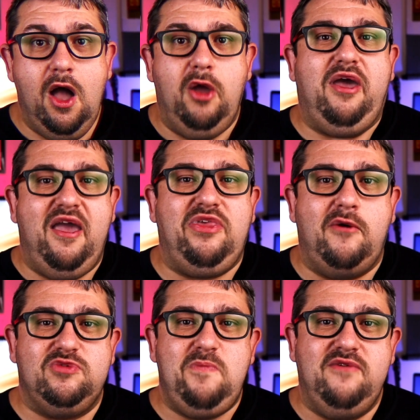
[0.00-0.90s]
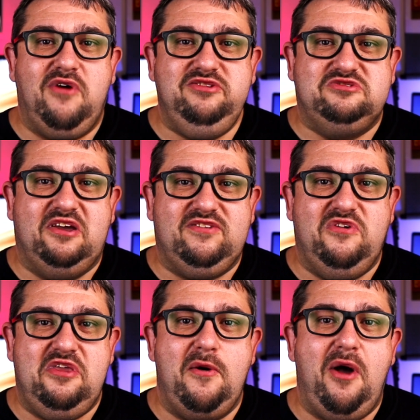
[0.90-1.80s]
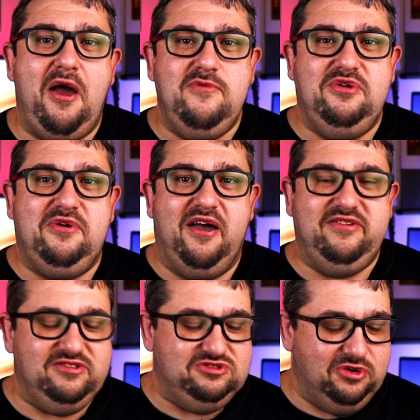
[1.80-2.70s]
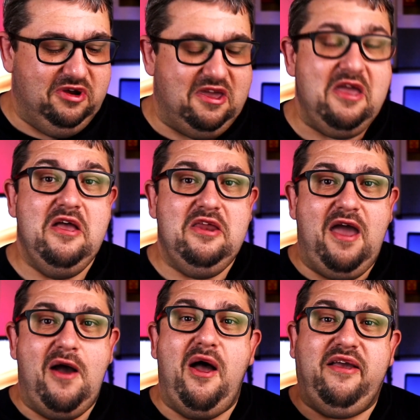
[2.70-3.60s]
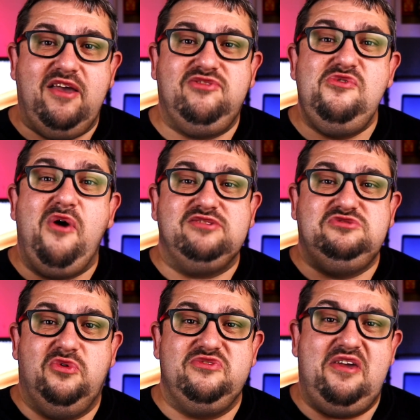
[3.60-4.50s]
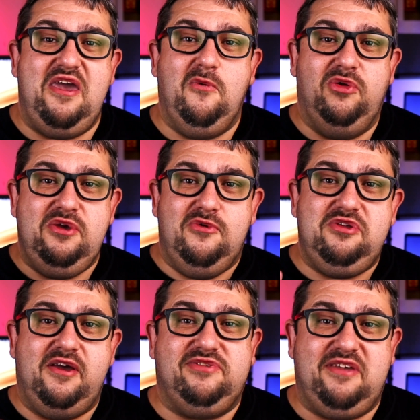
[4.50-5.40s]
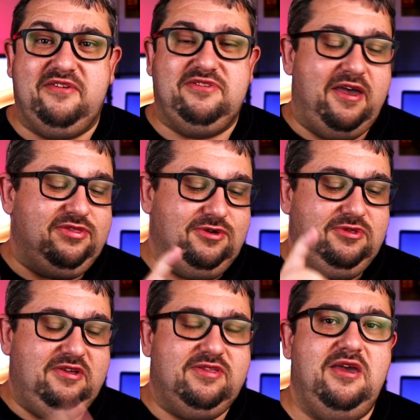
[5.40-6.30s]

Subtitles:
Okay, that was my range test video. I hope you guys enjoyed it. Now, I guess you actually want to hear what the audio sounds like through these